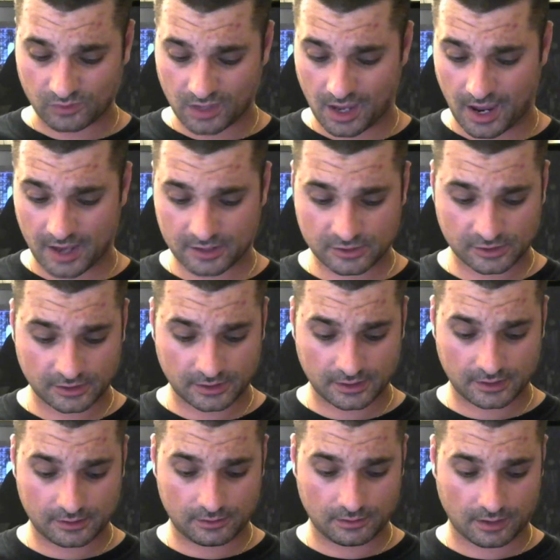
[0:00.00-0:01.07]

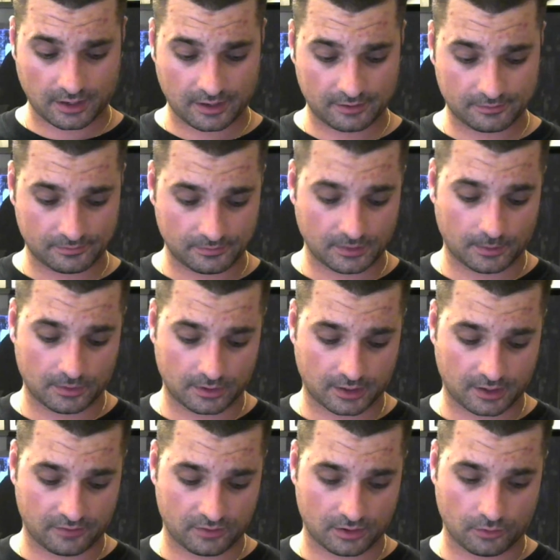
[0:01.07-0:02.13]
actually, I'm going to
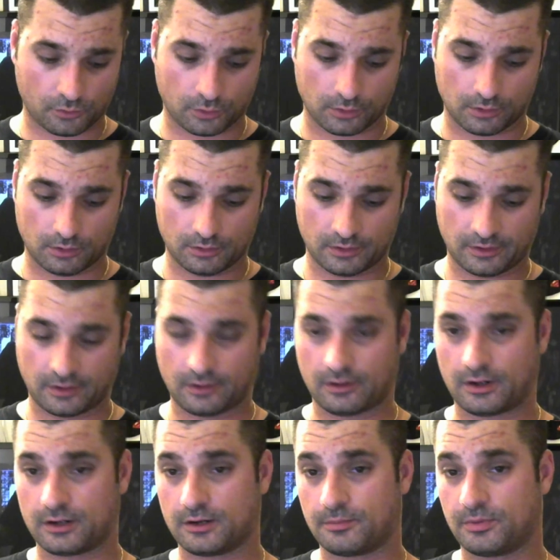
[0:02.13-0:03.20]
give it a whirl here
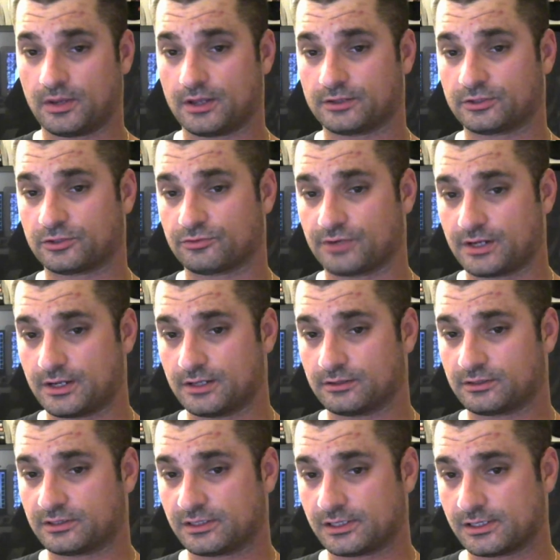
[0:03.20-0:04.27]
on the PS3 and
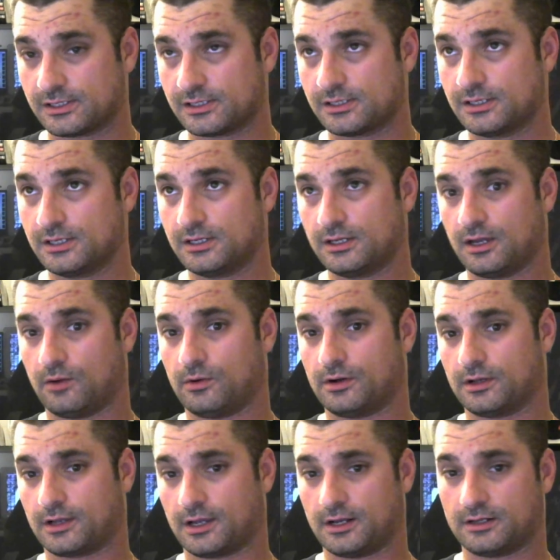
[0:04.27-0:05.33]

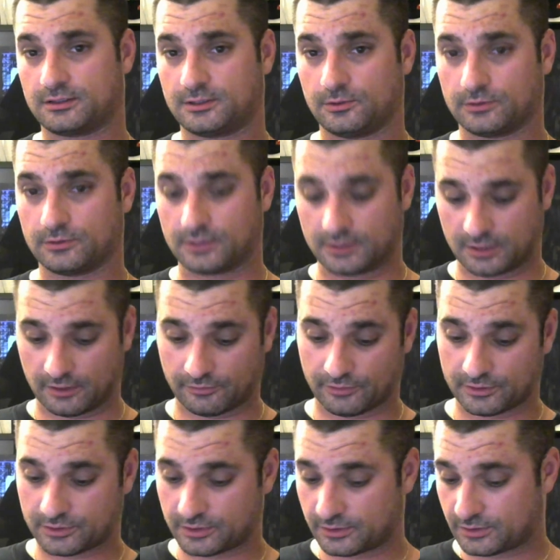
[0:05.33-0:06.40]
want to kind of see what the
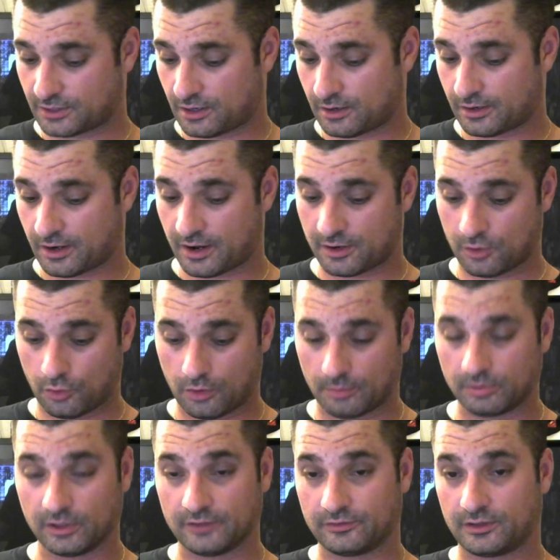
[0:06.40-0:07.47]
differences are. Now, I know
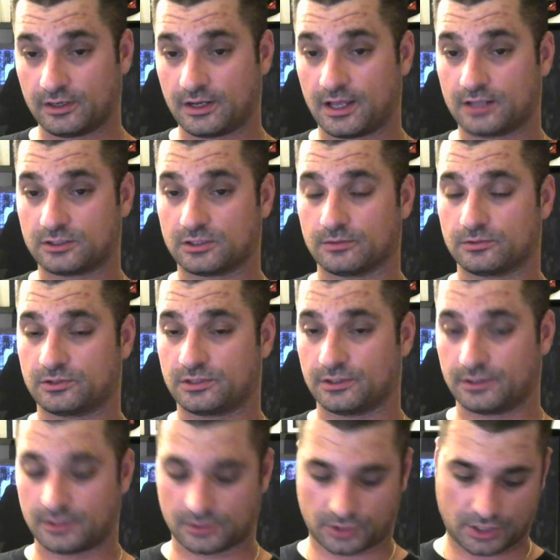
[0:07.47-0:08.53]
Oblivion had some
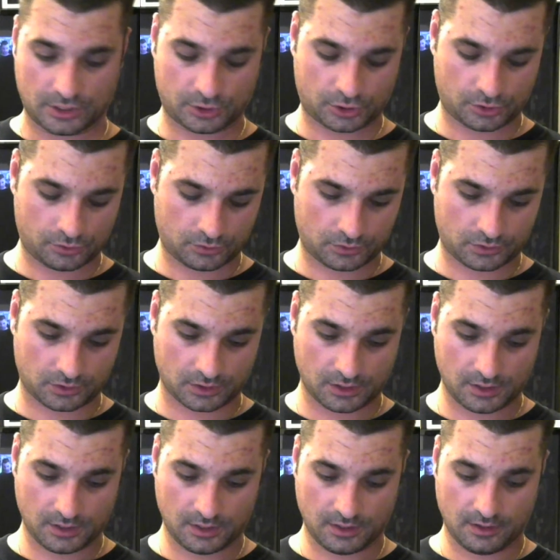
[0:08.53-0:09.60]
serious issues,
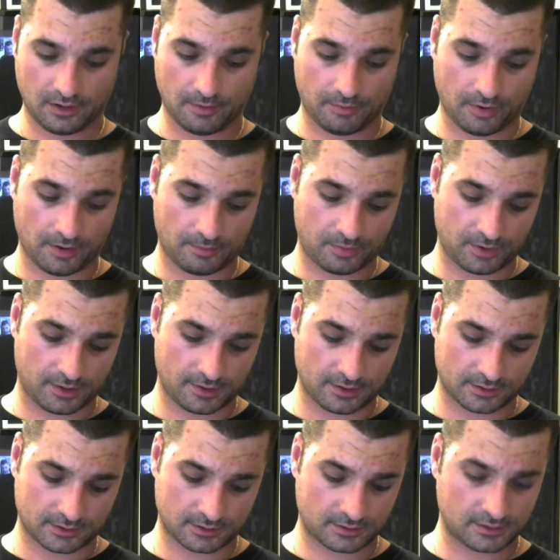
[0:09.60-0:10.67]
but being that
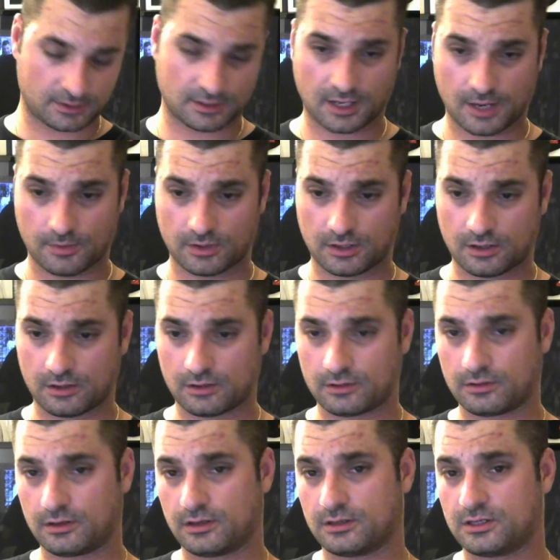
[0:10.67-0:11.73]
this is the Game of Year
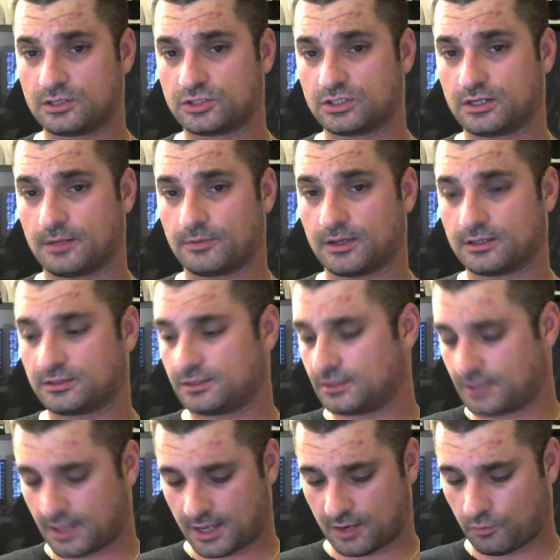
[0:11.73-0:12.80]
edition, I'm guessing
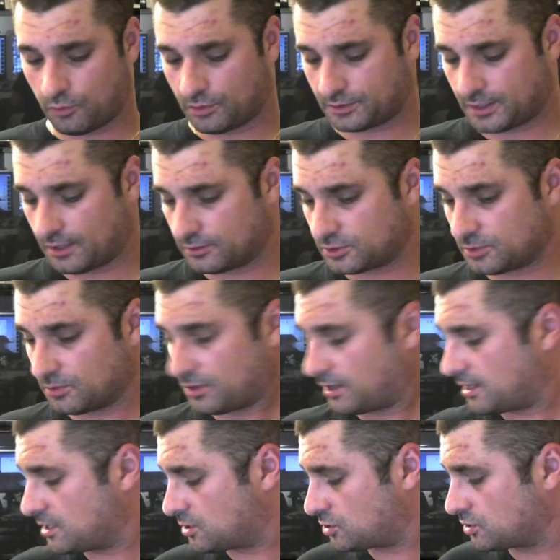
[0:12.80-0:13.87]
they had worked out some of
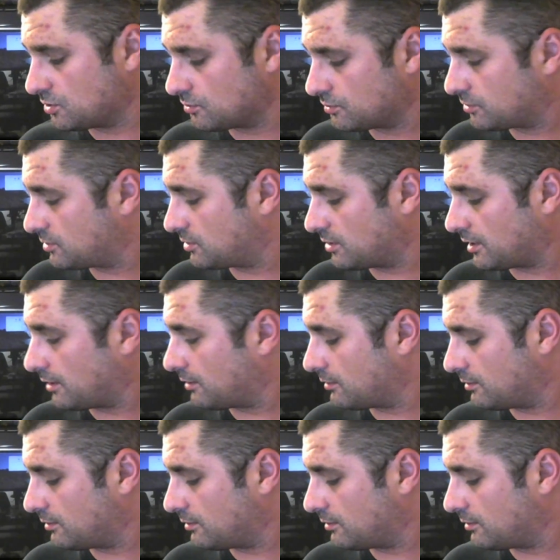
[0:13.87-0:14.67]
the issues there.